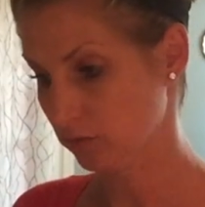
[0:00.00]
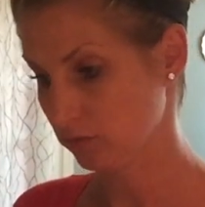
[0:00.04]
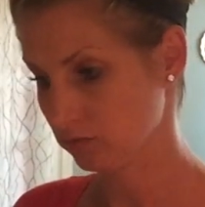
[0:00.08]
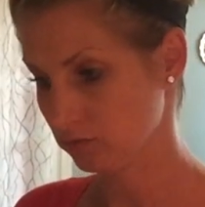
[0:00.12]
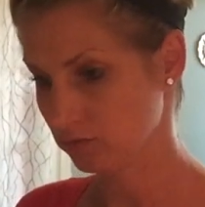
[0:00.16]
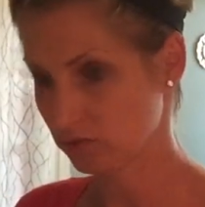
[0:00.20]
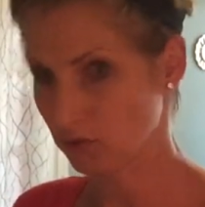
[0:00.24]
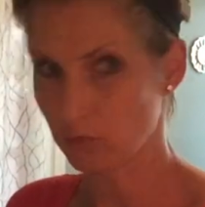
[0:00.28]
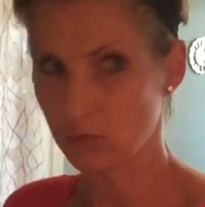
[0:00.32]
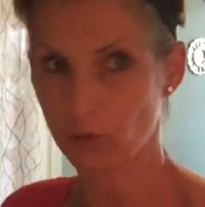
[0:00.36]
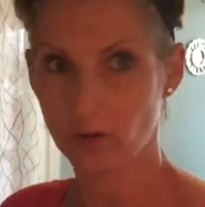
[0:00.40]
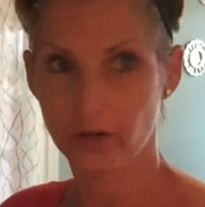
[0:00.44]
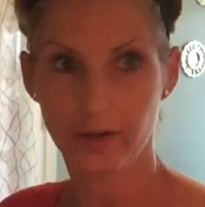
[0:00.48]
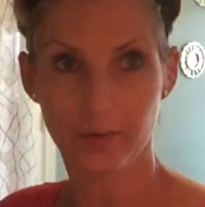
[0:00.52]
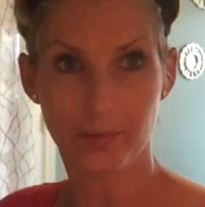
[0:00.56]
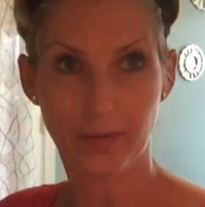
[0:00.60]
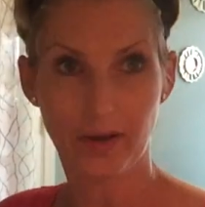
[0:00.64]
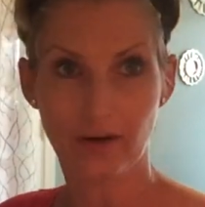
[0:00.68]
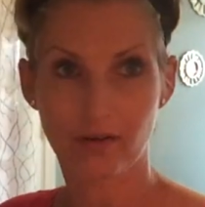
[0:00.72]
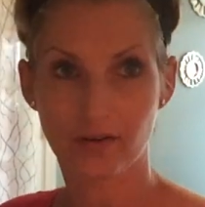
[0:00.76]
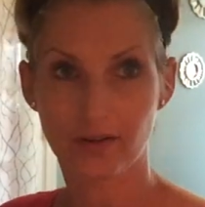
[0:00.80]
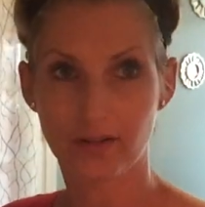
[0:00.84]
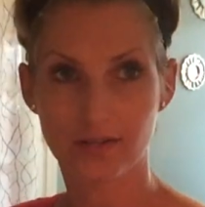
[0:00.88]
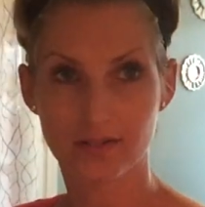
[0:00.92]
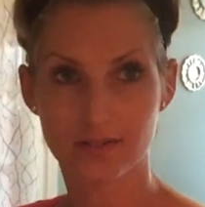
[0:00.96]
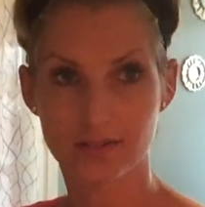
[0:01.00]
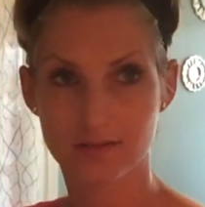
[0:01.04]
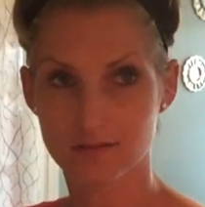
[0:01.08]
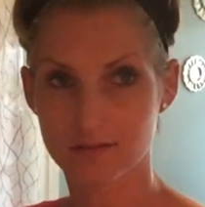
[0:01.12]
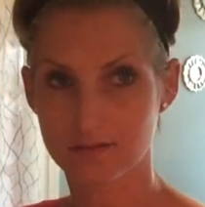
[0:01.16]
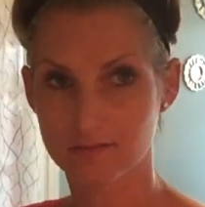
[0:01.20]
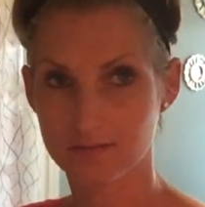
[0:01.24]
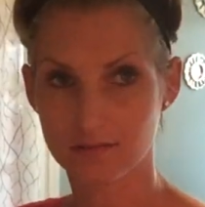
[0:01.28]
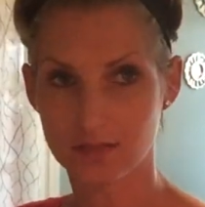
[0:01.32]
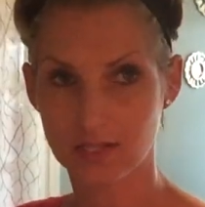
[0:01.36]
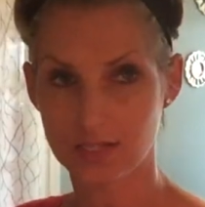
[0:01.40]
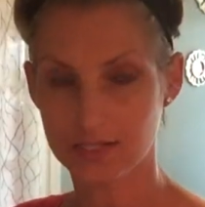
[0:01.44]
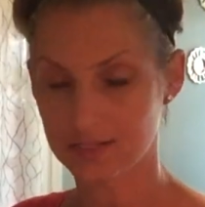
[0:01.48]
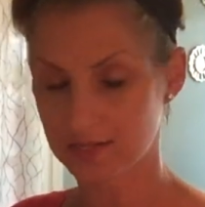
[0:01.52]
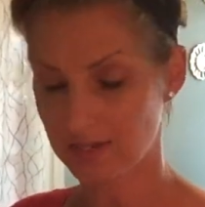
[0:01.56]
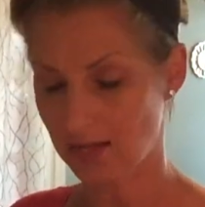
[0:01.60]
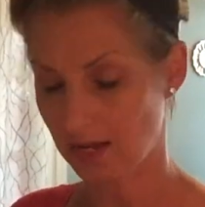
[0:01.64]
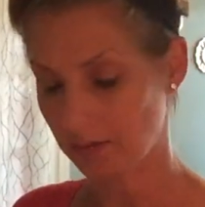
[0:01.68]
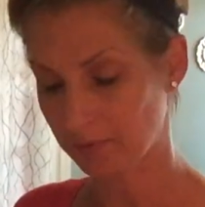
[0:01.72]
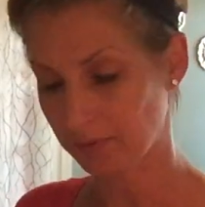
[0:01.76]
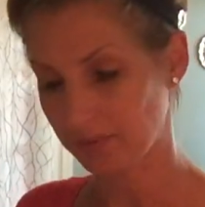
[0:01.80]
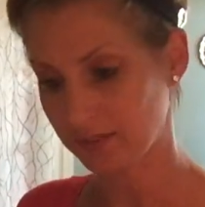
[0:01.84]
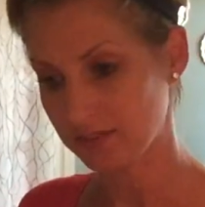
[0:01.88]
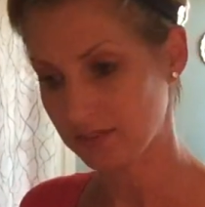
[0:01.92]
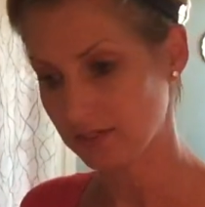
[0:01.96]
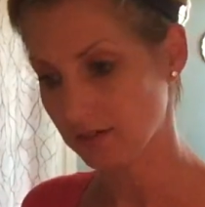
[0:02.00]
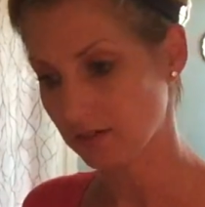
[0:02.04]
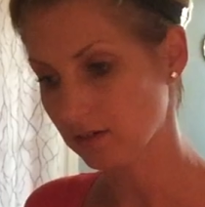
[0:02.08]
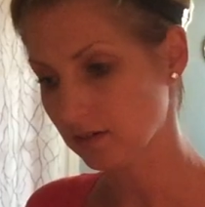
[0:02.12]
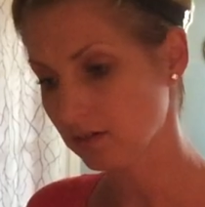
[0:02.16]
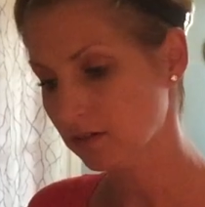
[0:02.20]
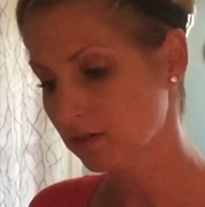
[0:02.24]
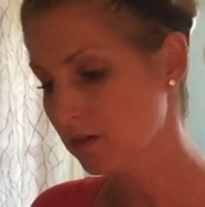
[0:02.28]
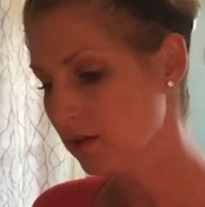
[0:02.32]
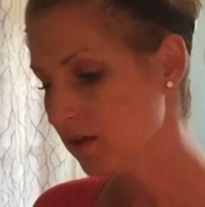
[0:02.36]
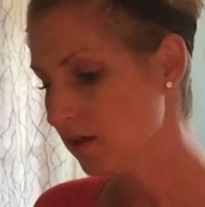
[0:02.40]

worry about it. It's not a big deal.